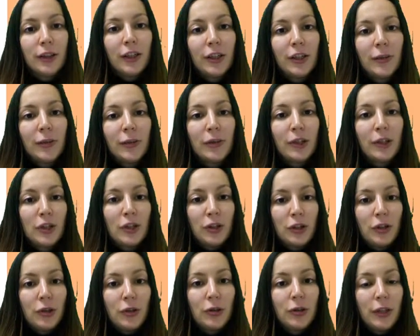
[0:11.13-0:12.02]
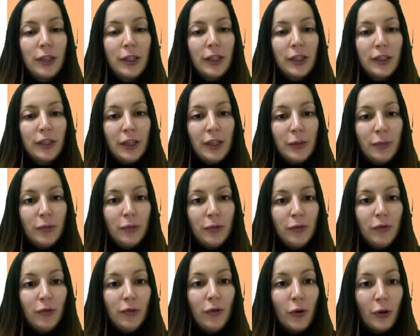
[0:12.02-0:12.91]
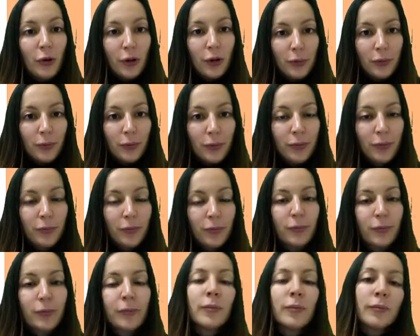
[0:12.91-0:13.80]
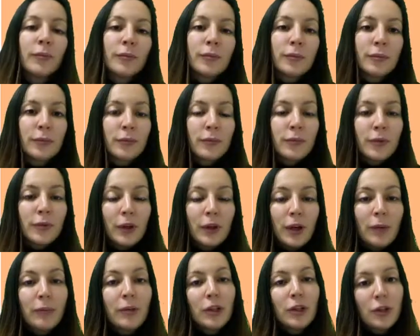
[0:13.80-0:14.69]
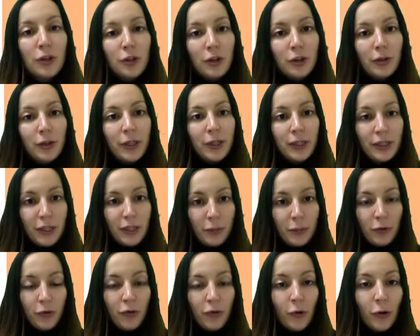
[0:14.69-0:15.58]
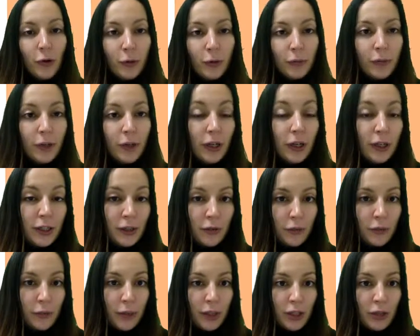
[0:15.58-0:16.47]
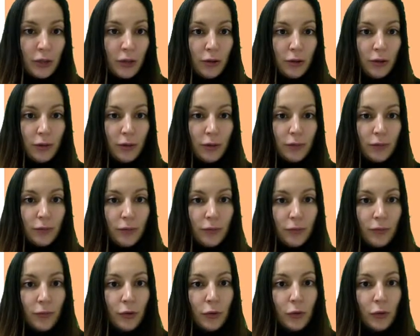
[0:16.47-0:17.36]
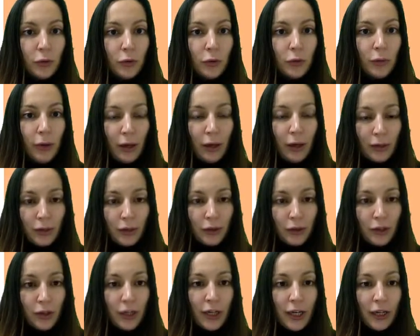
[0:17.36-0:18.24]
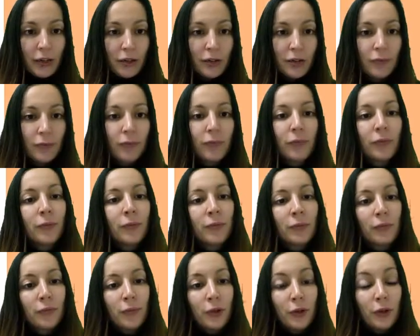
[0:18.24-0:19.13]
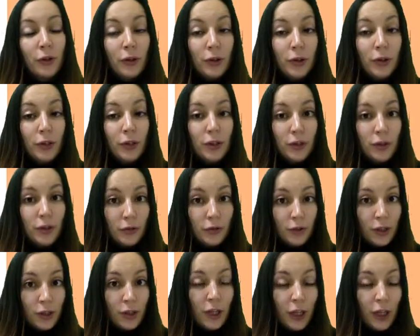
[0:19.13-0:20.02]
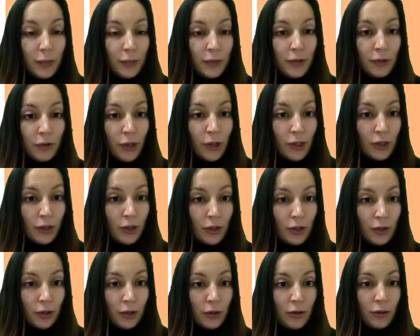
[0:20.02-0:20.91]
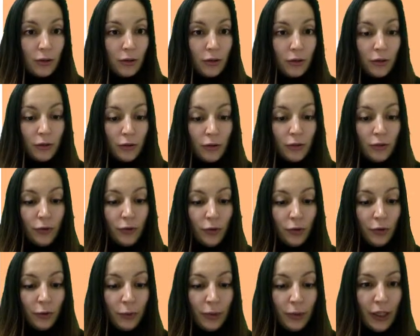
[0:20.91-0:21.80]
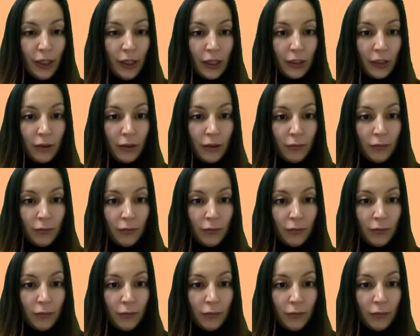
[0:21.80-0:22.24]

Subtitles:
and I'm going to show you an example form. I'm going to show you an example form that I did with my students, Google Power Search Test. You'll notice there's different types of questions. Fill in the blank,